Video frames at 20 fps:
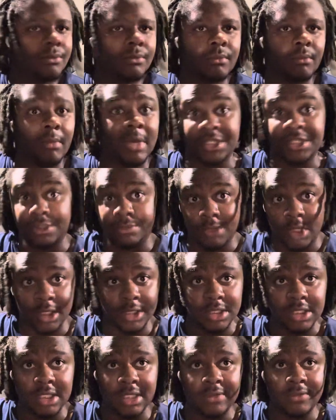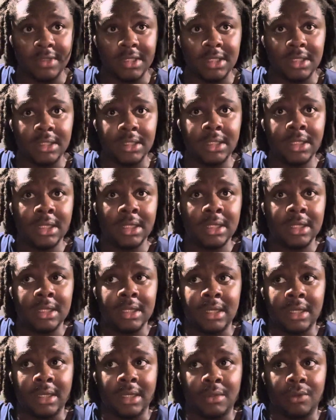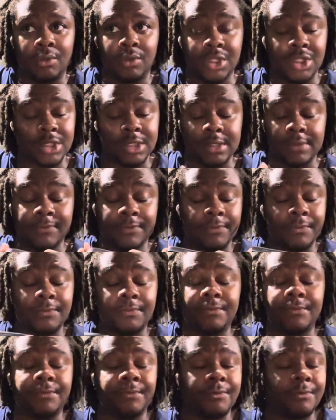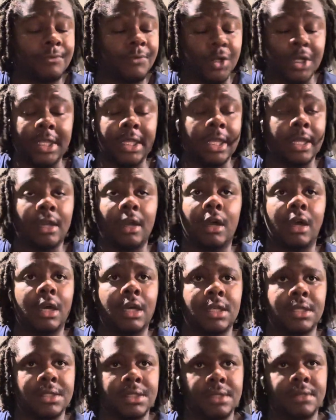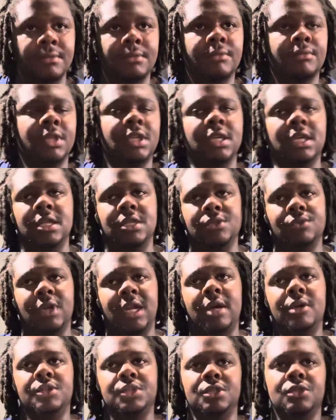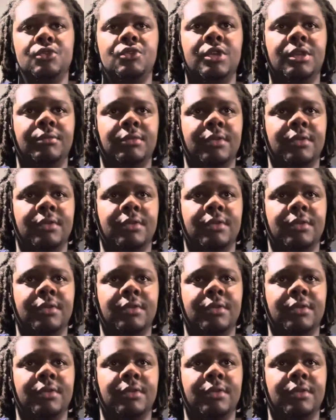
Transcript: my smart TV, which is freaking awesome, because what I was doing